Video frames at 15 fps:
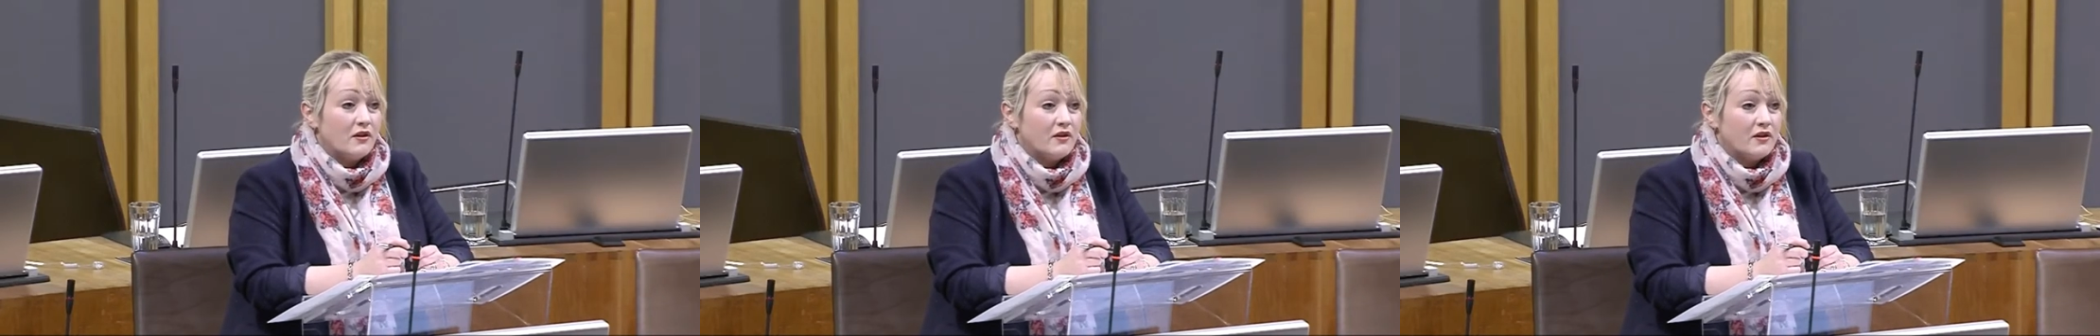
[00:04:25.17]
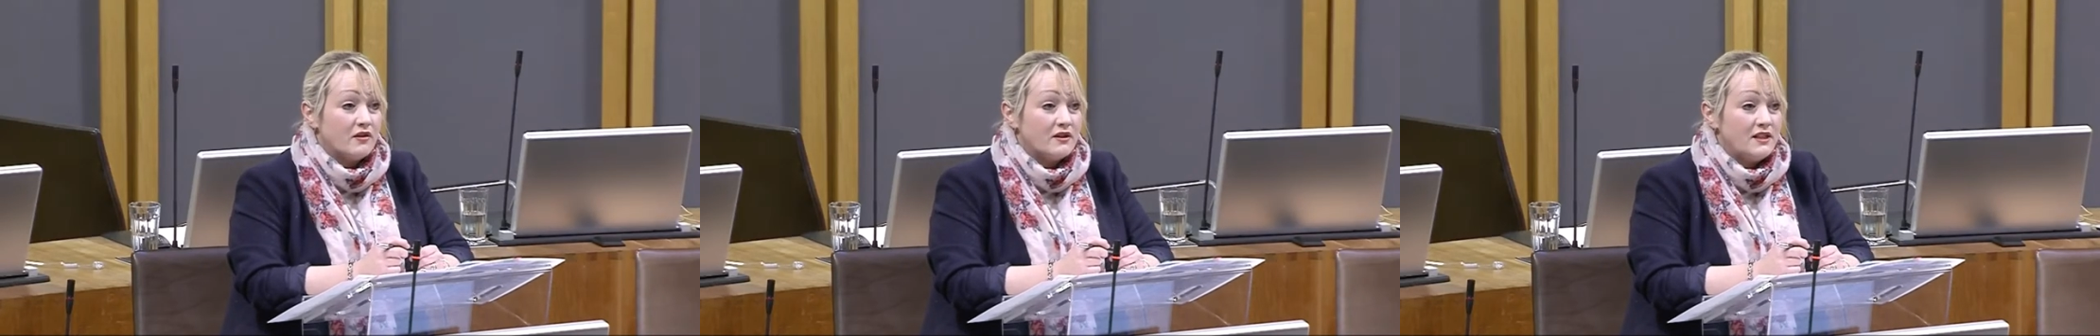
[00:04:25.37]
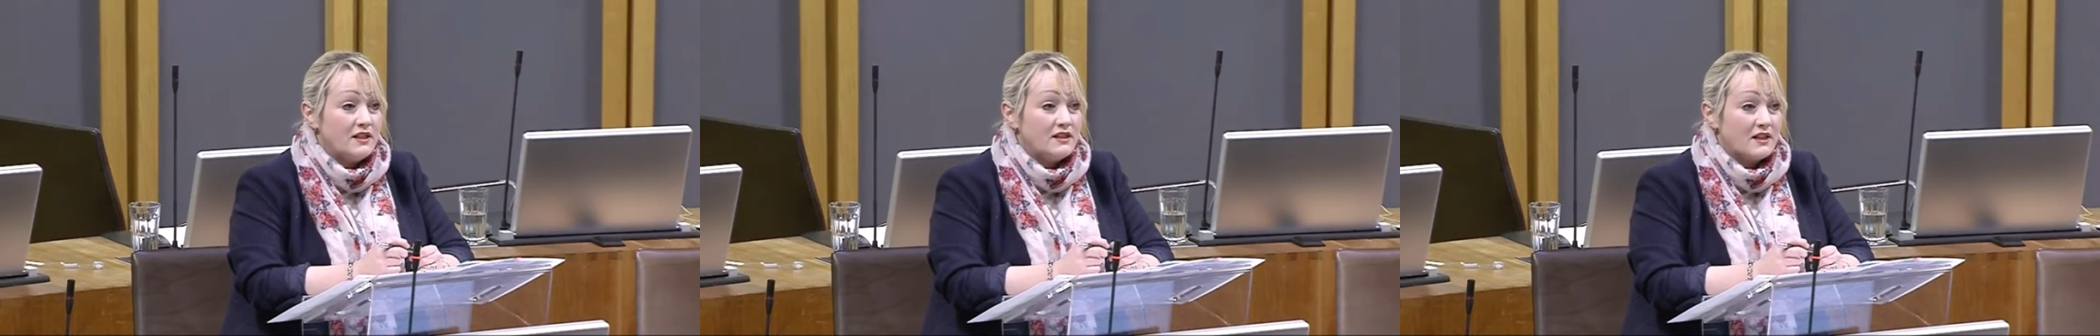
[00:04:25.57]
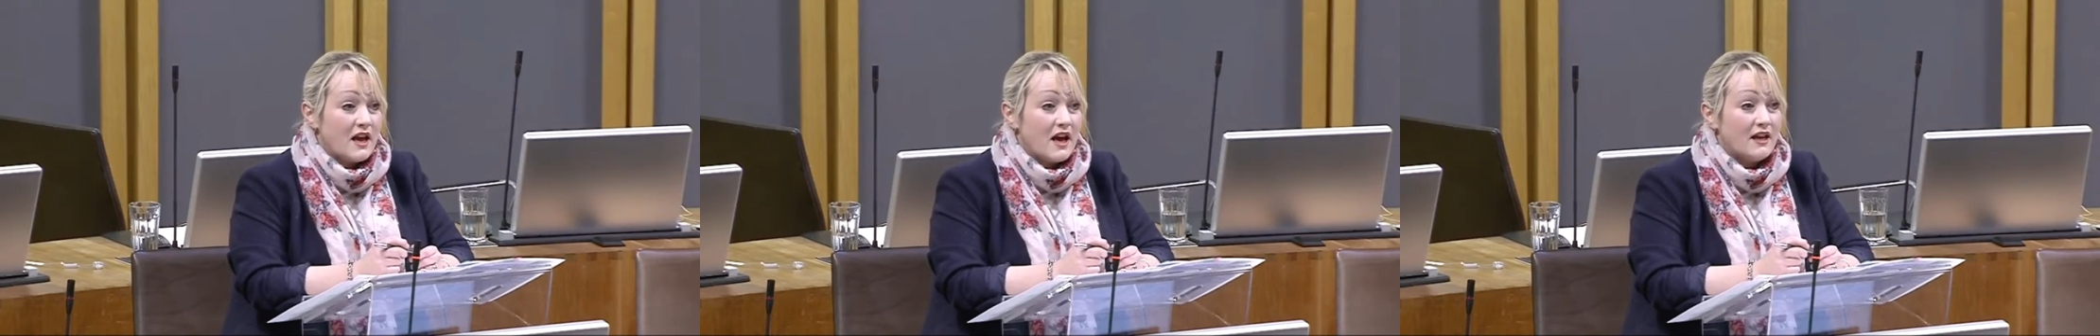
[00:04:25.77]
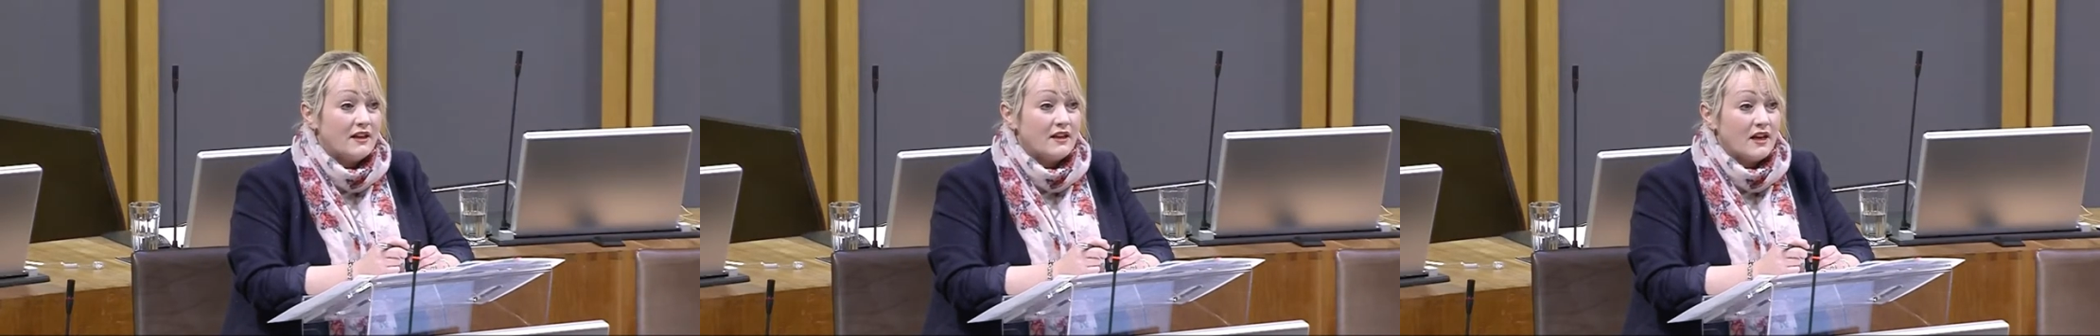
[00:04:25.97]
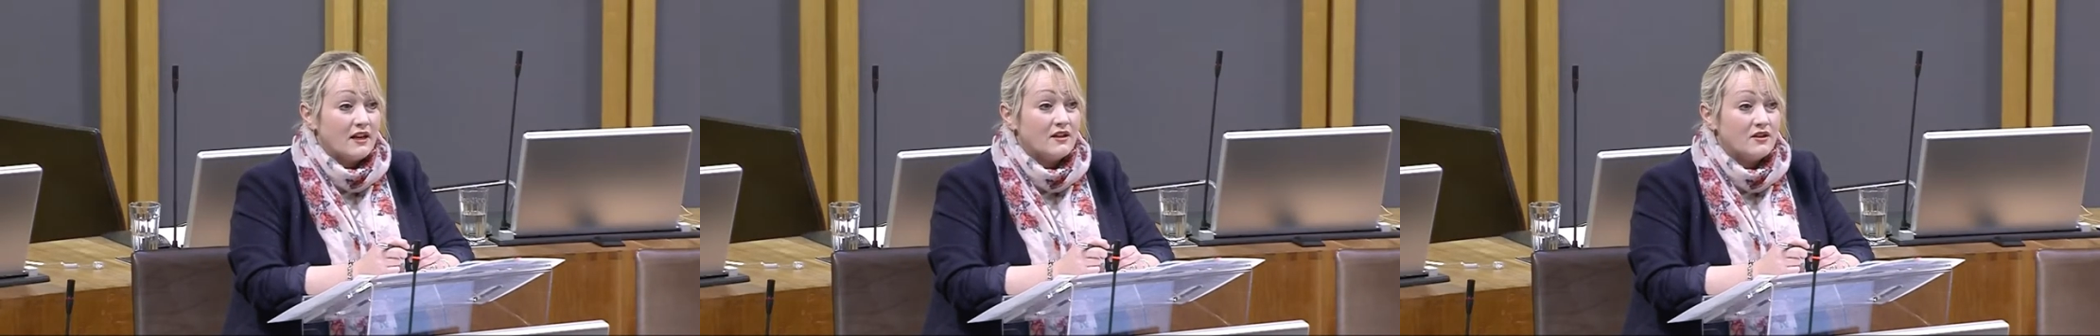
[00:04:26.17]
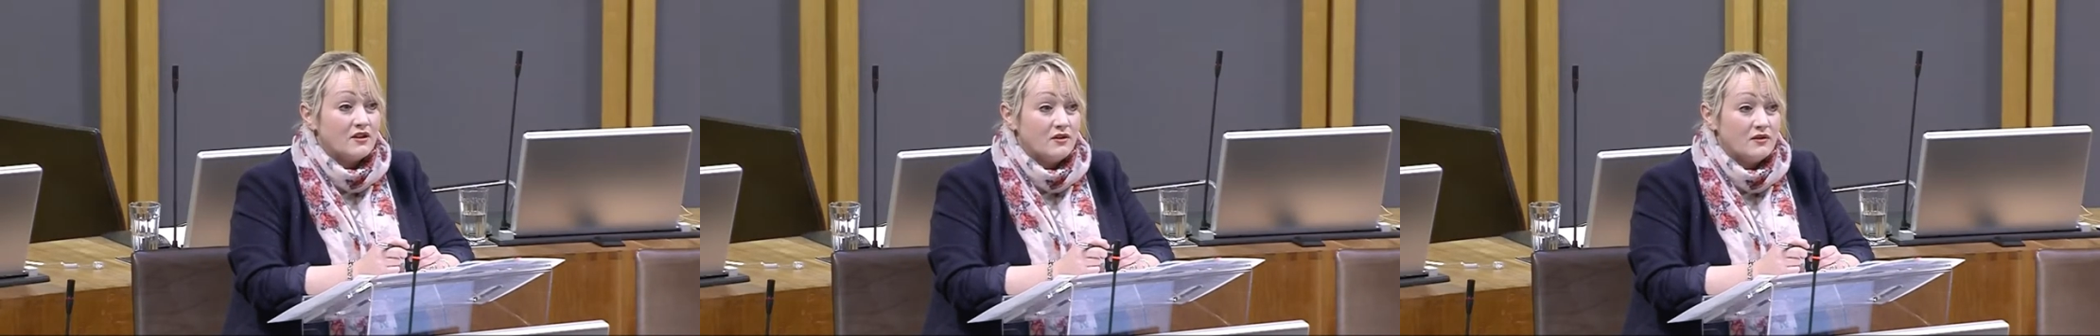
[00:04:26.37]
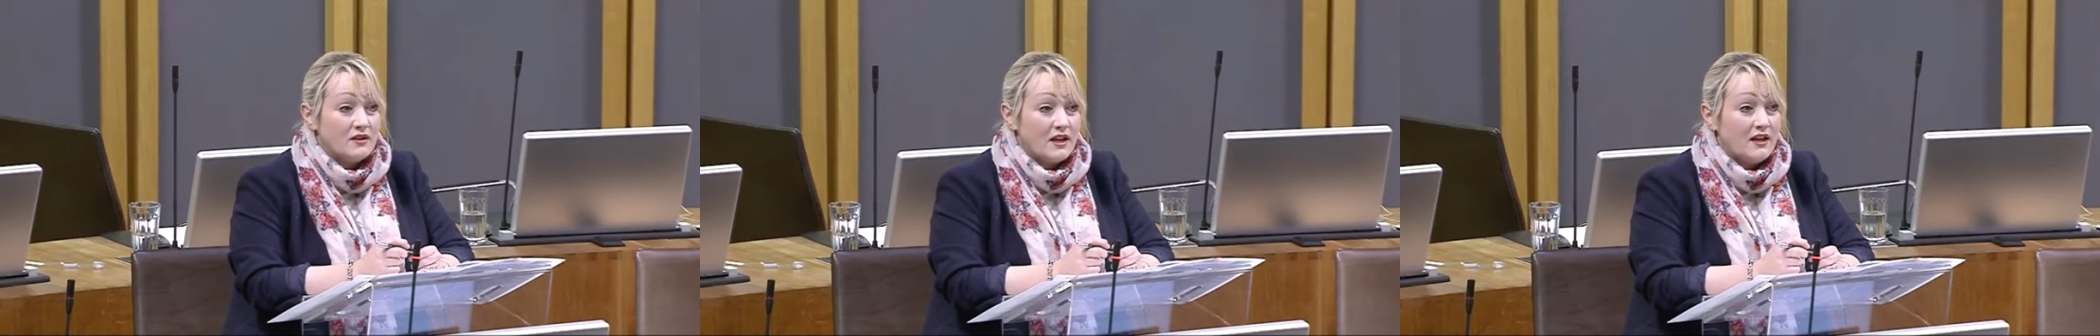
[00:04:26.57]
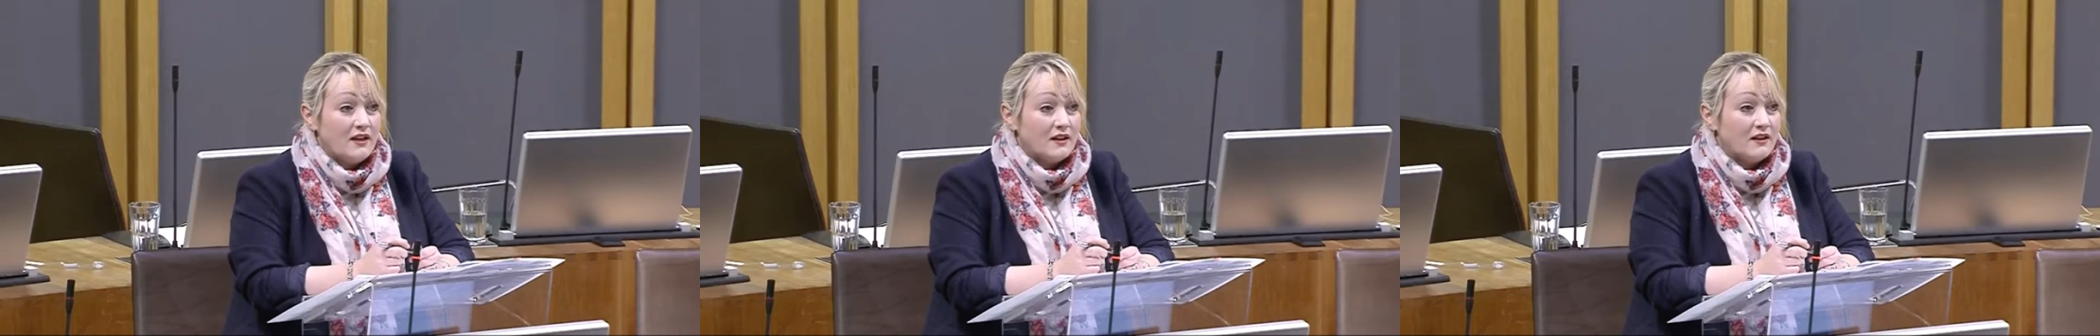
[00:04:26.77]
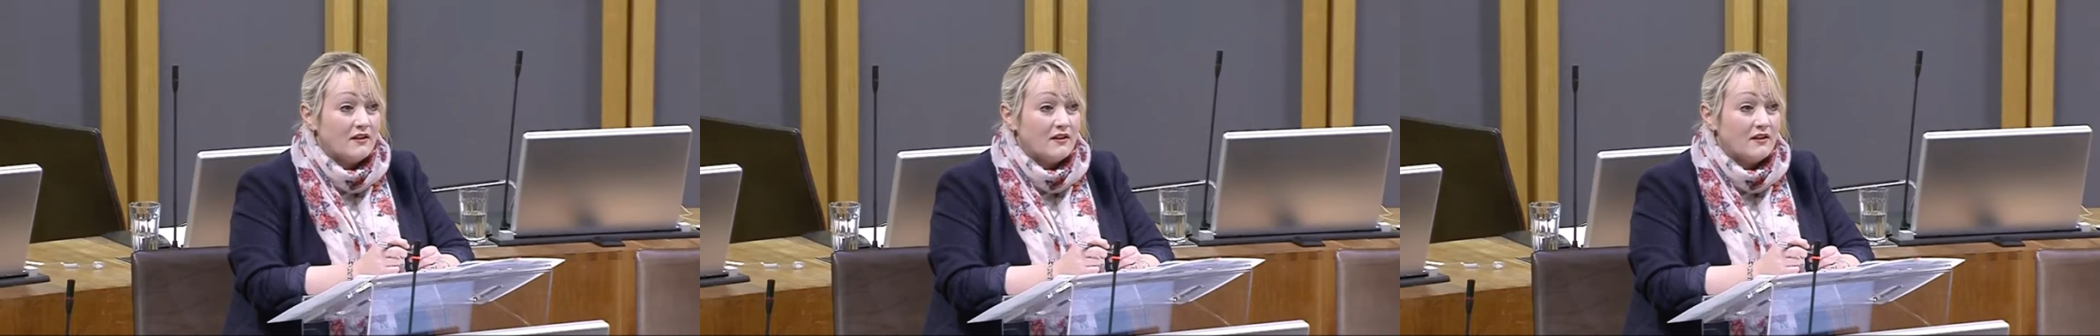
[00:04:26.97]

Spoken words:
authorities can and do take,